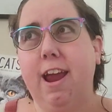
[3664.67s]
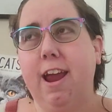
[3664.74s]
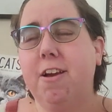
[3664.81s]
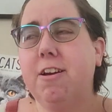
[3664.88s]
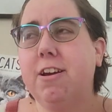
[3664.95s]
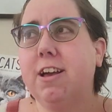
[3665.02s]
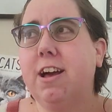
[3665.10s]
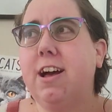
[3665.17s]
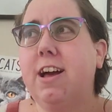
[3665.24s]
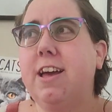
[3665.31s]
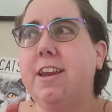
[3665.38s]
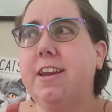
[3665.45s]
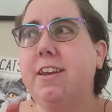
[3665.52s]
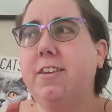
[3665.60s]

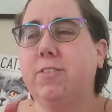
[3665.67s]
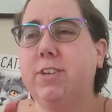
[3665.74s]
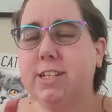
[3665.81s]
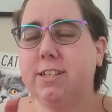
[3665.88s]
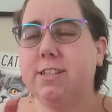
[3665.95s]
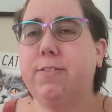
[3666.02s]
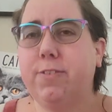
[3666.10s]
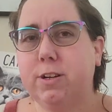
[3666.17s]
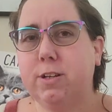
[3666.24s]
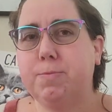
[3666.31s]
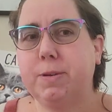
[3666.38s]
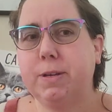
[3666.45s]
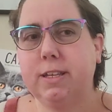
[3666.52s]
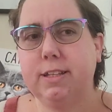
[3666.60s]
Eragon, which is the first
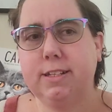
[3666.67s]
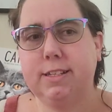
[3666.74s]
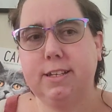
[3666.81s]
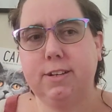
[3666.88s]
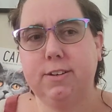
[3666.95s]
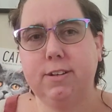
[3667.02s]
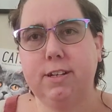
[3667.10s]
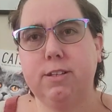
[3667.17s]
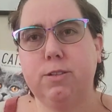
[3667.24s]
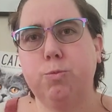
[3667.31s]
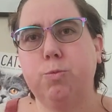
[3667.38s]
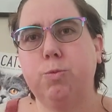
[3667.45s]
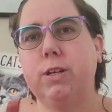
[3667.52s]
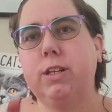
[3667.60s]
book in the series,
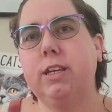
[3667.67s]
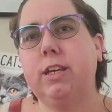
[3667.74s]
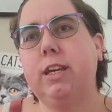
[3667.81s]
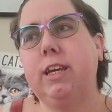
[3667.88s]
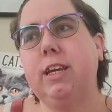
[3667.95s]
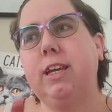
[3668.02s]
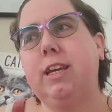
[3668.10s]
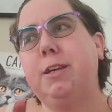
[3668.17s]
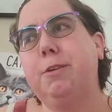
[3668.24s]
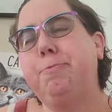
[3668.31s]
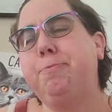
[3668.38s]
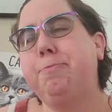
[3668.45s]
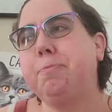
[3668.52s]
really